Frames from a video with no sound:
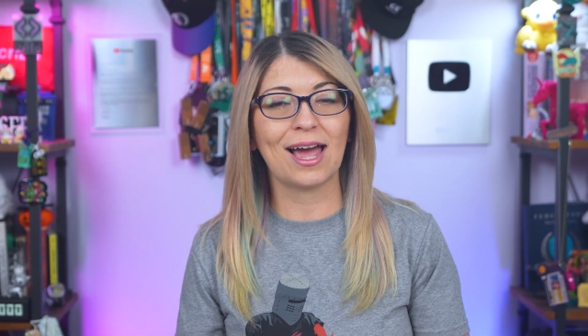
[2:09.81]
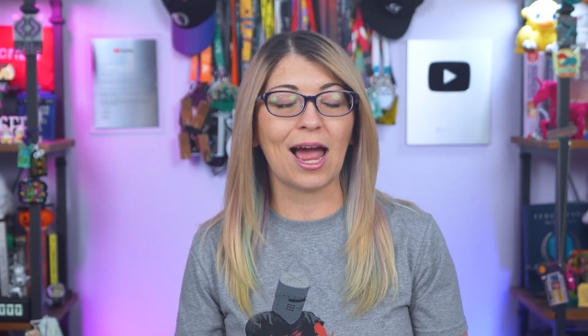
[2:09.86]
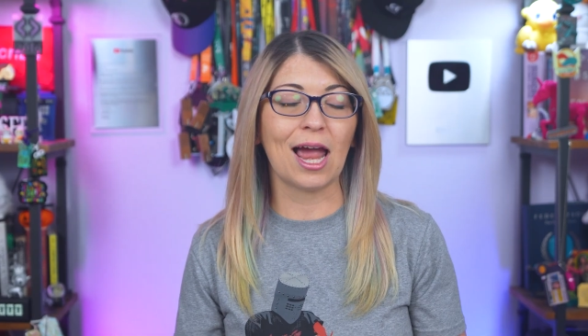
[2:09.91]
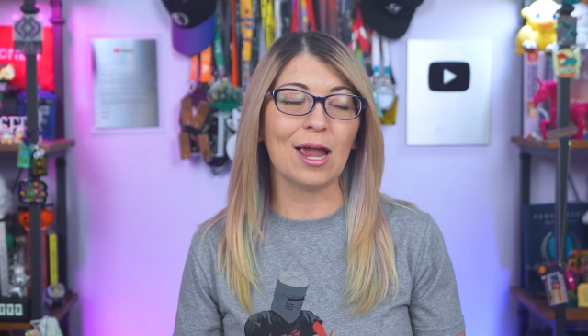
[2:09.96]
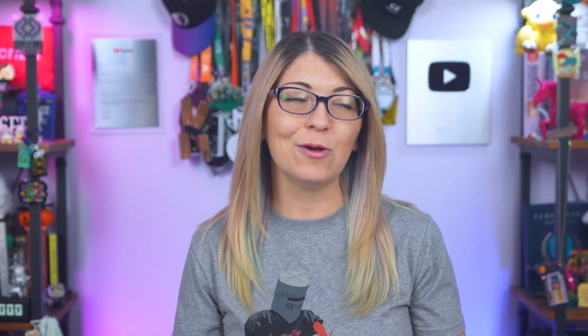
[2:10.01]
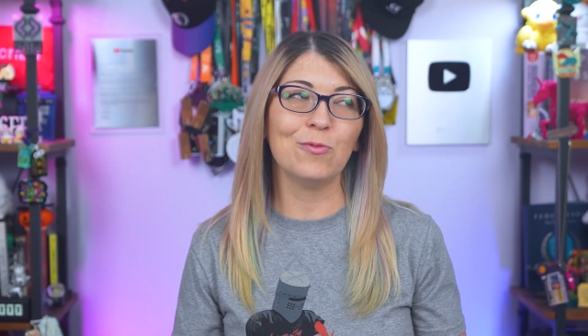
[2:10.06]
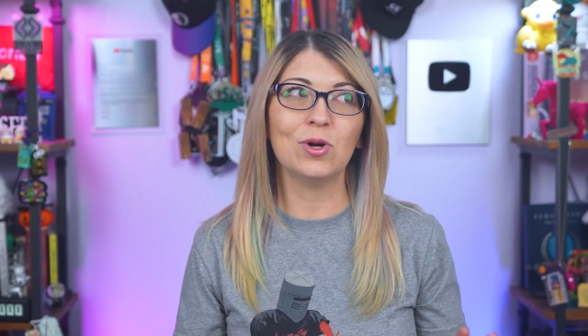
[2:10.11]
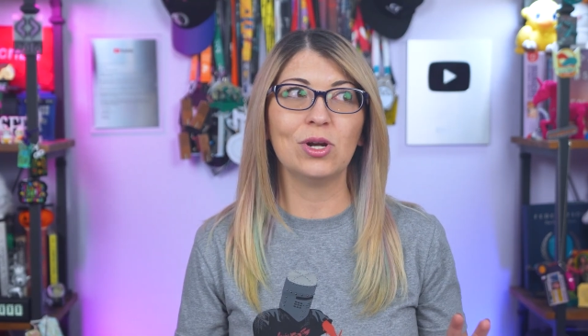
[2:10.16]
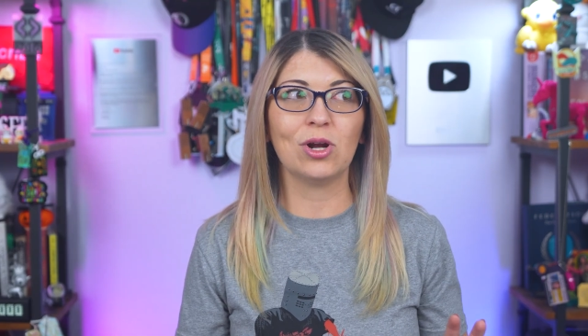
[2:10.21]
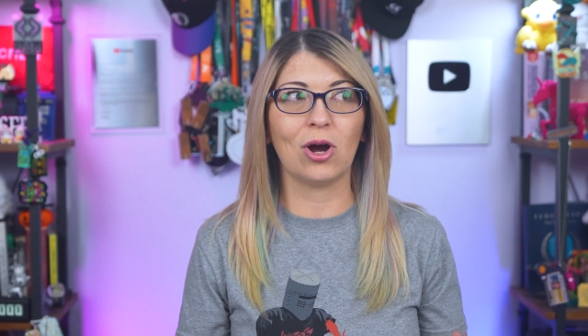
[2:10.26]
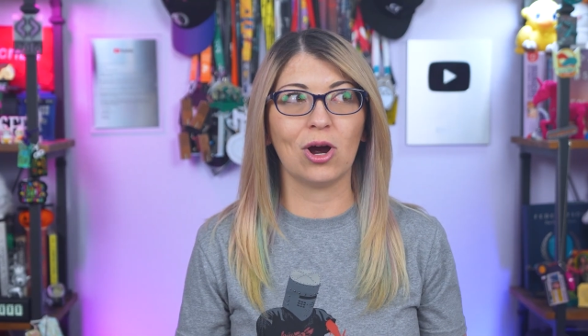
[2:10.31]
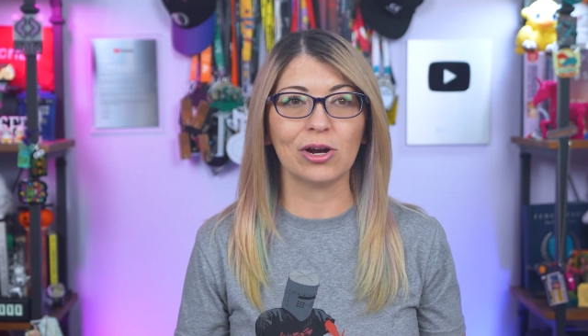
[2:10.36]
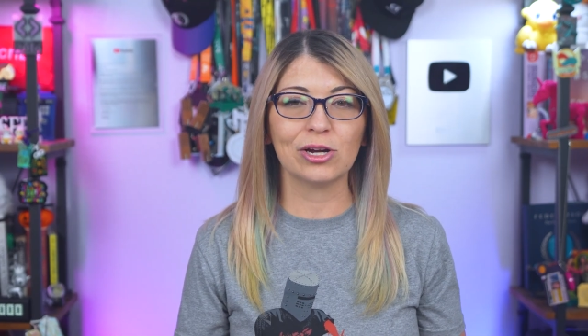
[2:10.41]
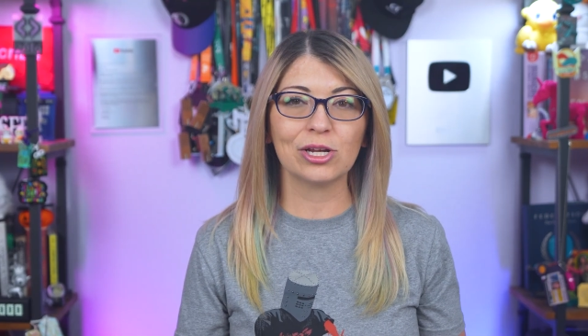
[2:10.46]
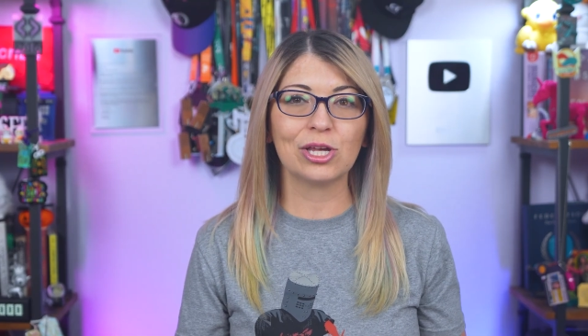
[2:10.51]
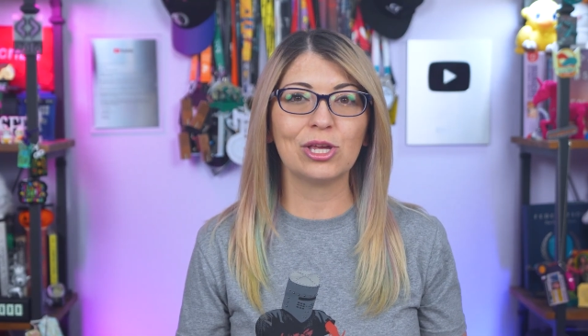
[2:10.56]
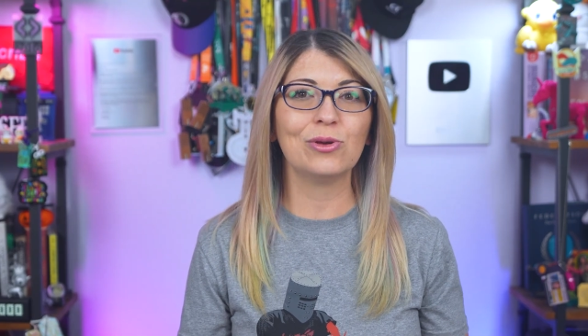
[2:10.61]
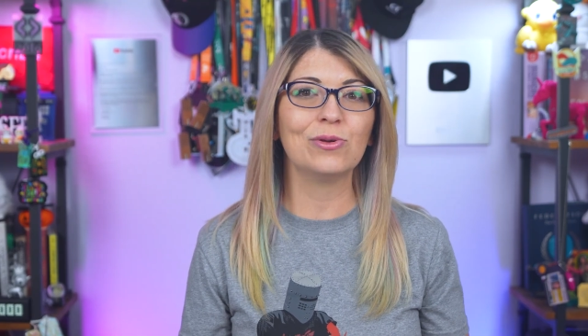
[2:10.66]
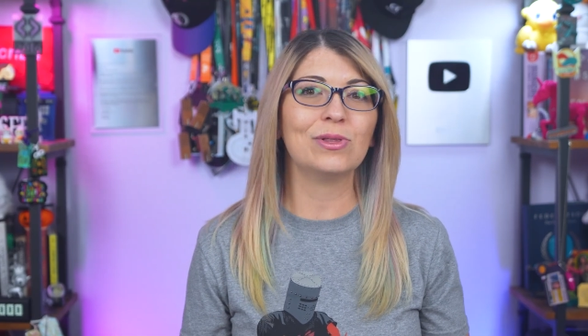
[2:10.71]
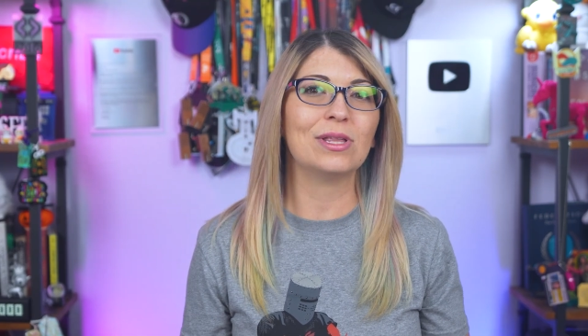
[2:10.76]
I would
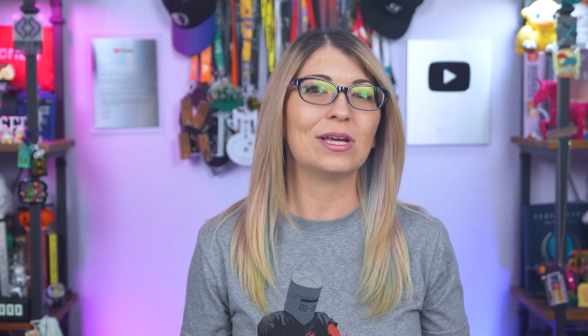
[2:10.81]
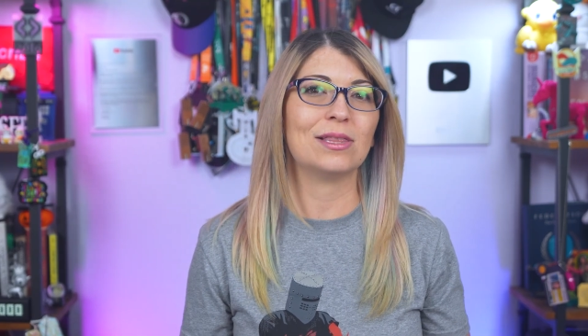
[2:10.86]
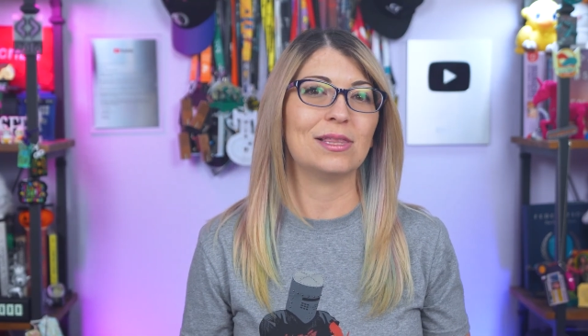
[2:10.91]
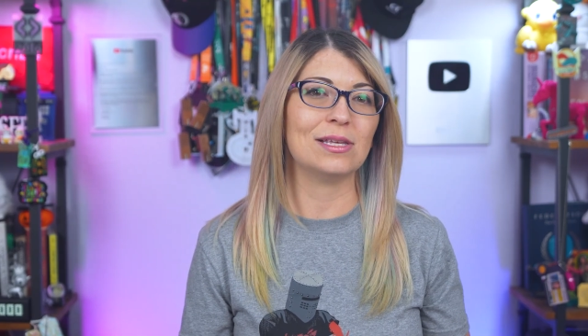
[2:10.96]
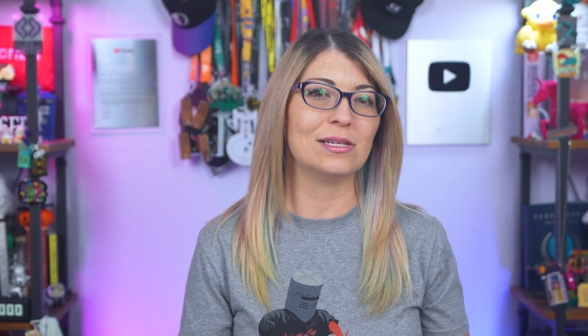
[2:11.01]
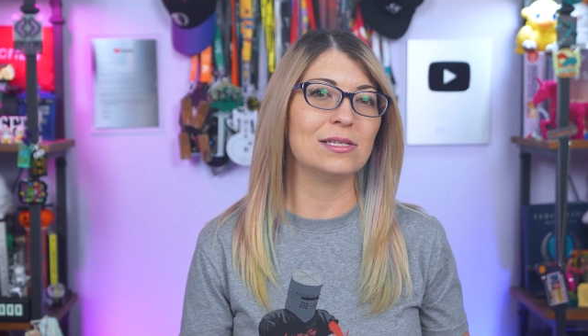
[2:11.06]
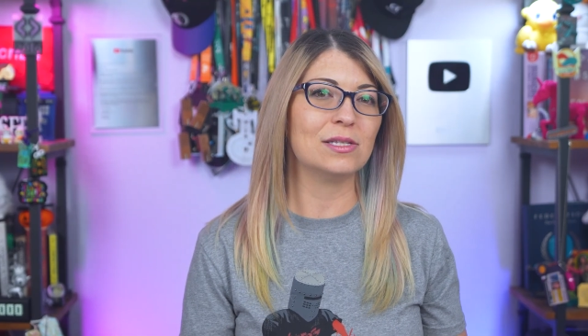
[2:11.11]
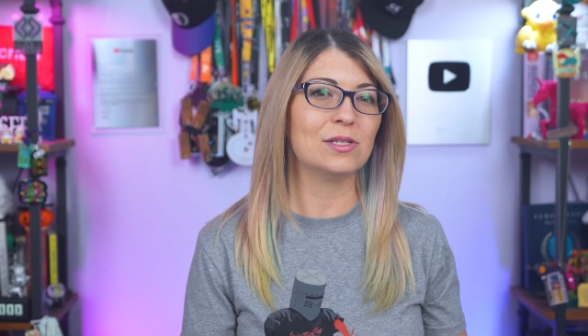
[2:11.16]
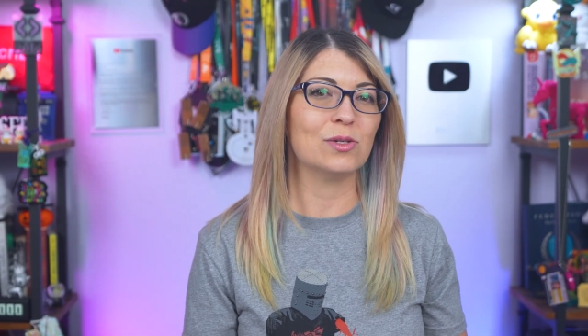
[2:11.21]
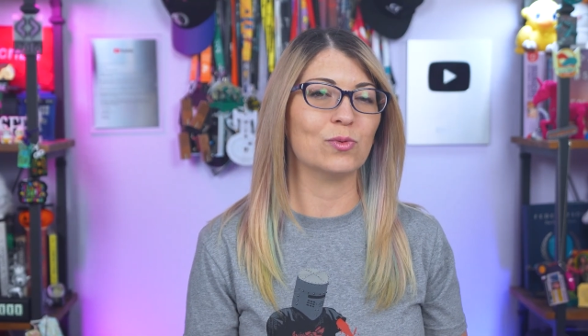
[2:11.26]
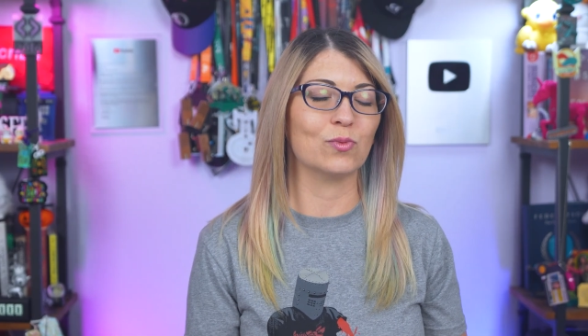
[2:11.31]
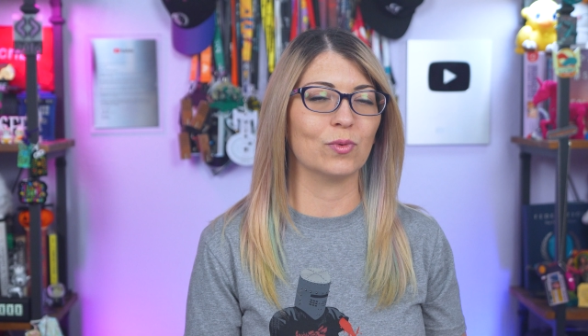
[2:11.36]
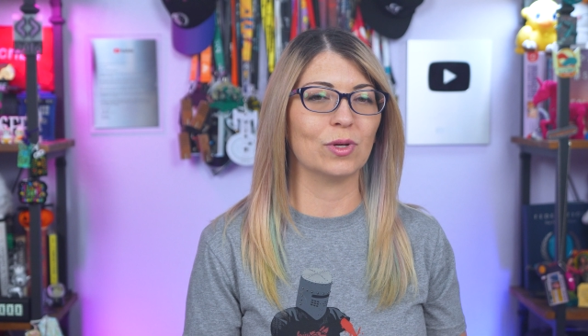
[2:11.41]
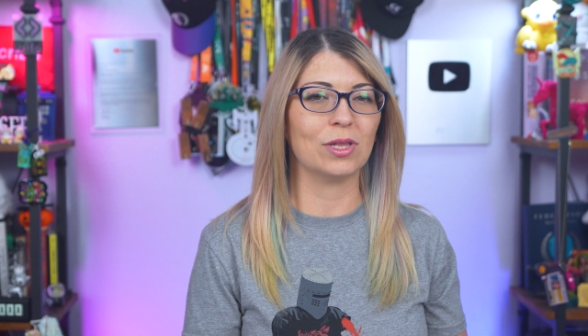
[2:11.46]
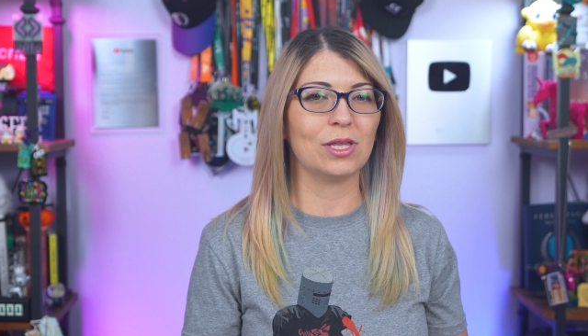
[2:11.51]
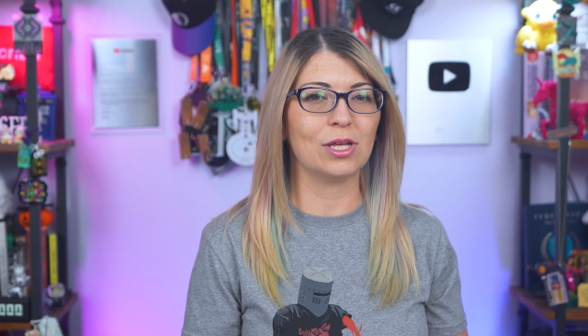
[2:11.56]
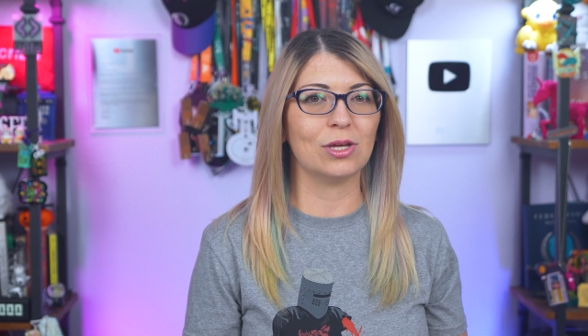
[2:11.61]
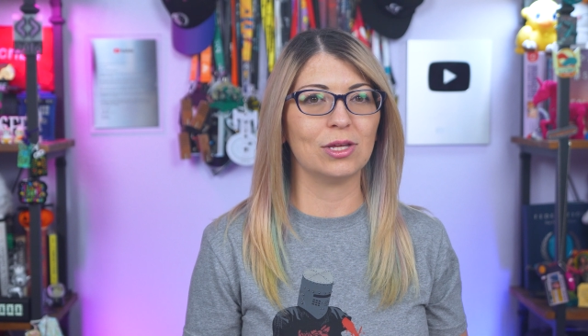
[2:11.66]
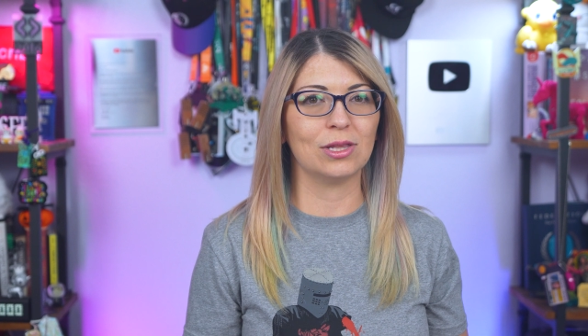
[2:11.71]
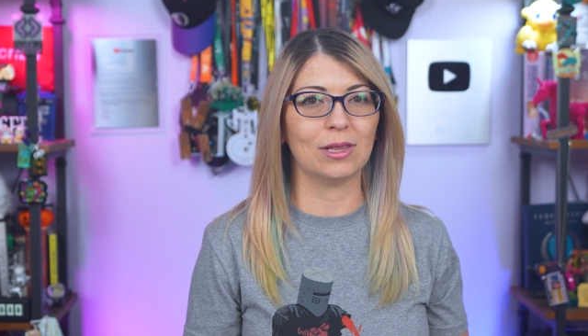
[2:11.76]
argue that this is a
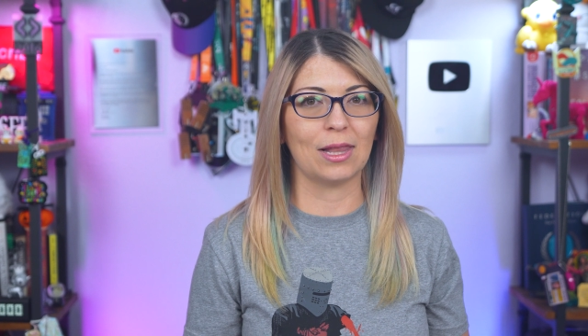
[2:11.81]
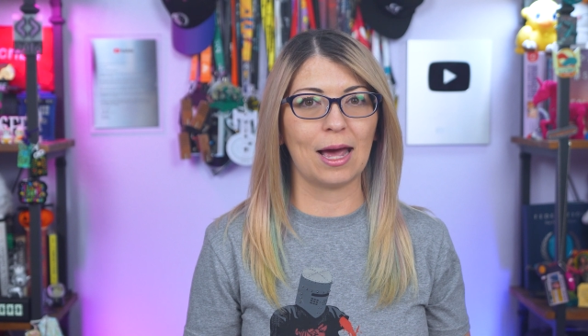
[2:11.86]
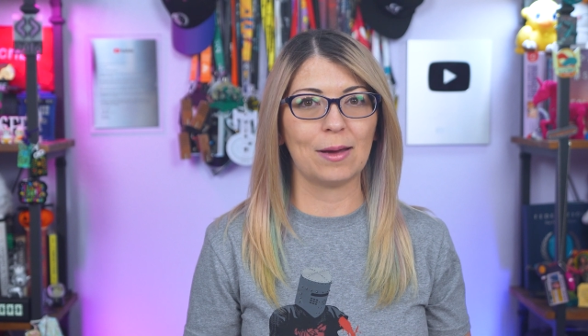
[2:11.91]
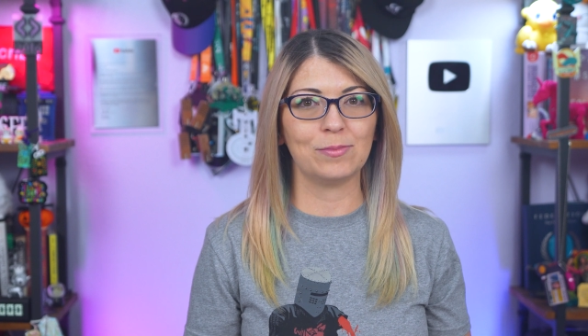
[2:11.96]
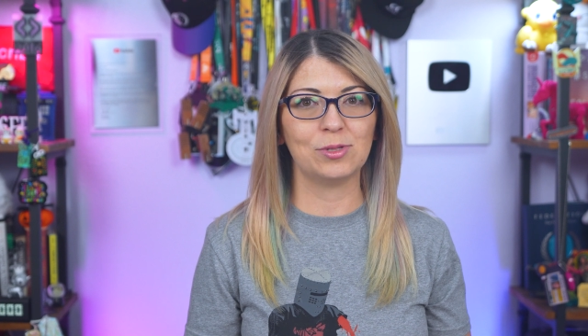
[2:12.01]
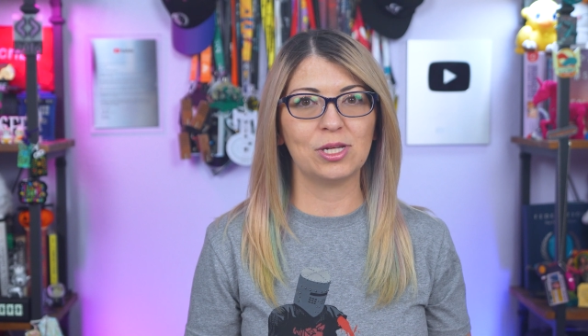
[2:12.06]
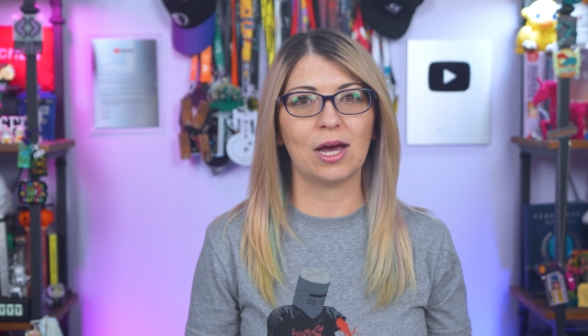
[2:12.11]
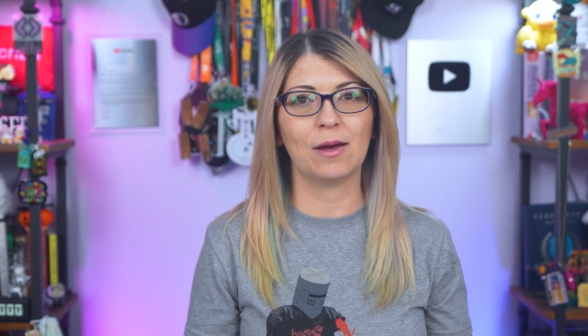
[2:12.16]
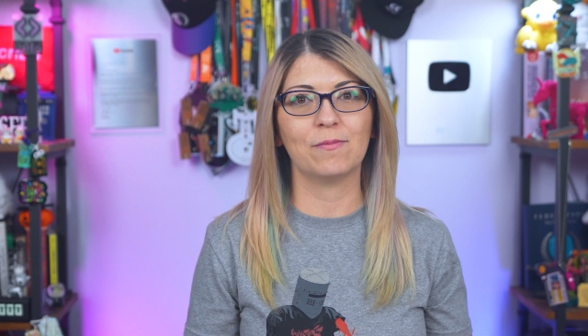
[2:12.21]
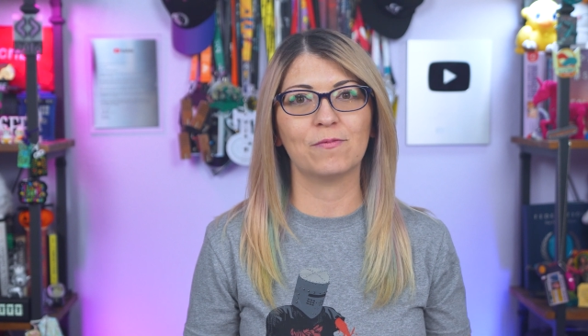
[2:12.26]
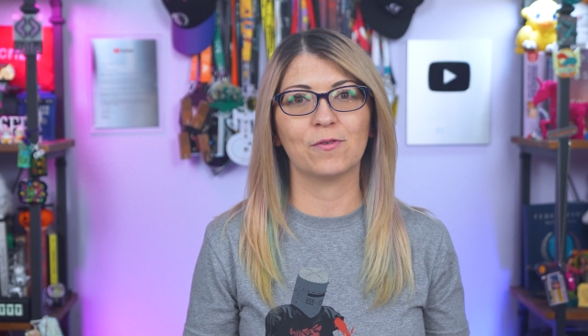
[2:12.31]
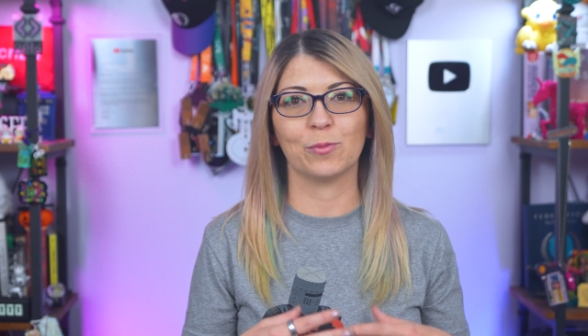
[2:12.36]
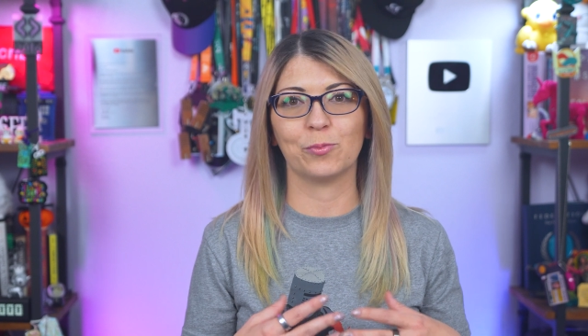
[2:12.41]
really good laptop